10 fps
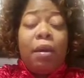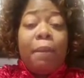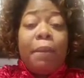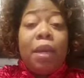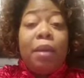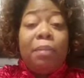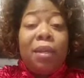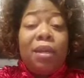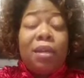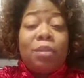can
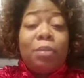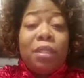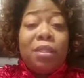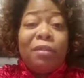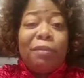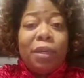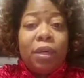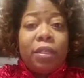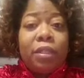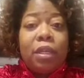be expensive,
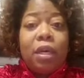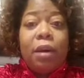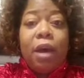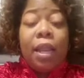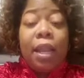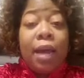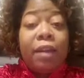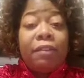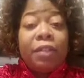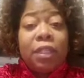because a lot
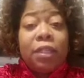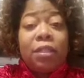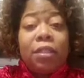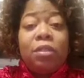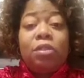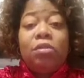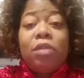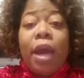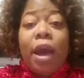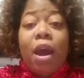of facilities do
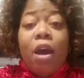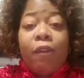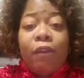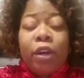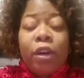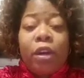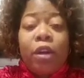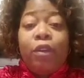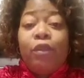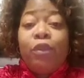not offer
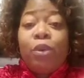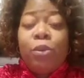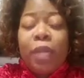food.